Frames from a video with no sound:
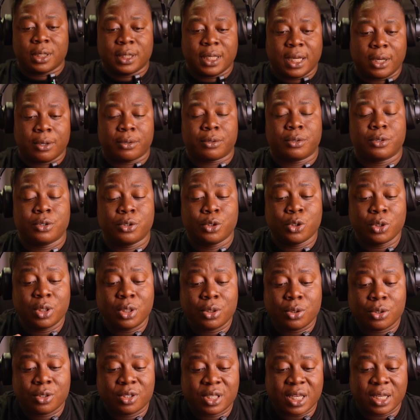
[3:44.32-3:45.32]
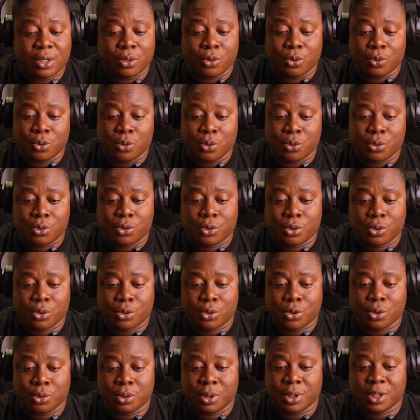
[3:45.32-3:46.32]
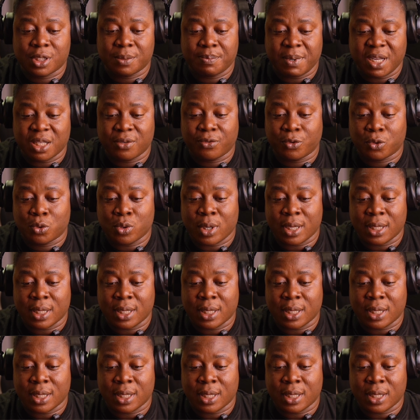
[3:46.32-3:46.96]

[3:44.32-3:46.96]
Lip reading: now you need to set the rules. So the smart photo